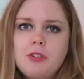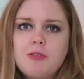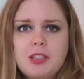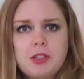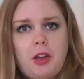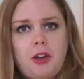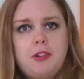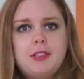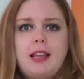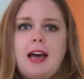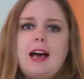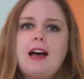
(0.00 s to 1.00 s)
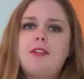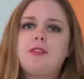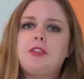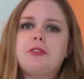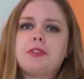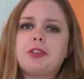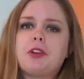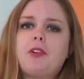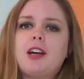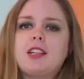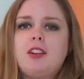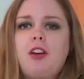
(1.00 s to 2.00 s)
Dress codes have loosened
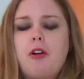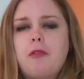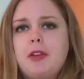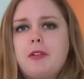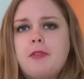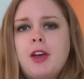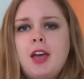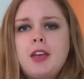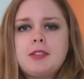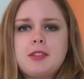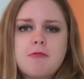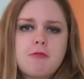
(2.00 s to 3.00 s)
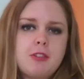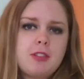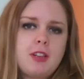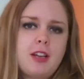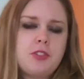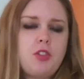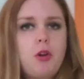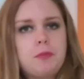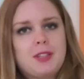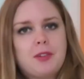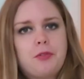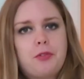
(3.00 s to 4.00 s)
quite a lot, with some cruise lines
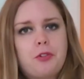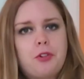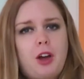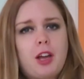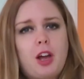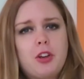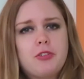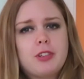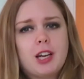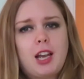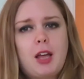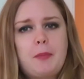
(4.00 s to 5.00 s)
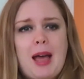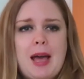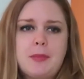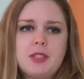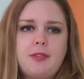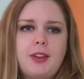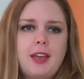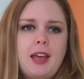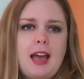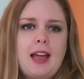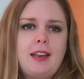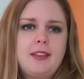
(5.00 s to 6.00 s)
opting for a country club
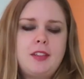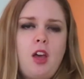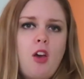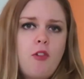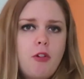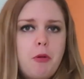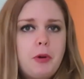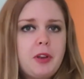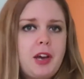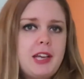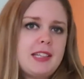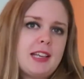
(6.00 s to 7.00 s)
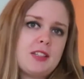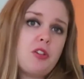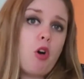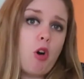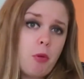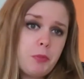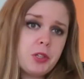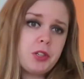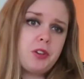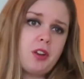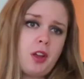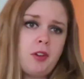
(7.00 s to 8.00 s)
atmosphere and formal night as an
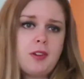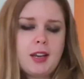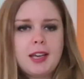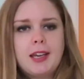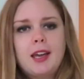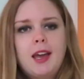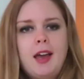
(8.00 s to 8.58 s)
option only.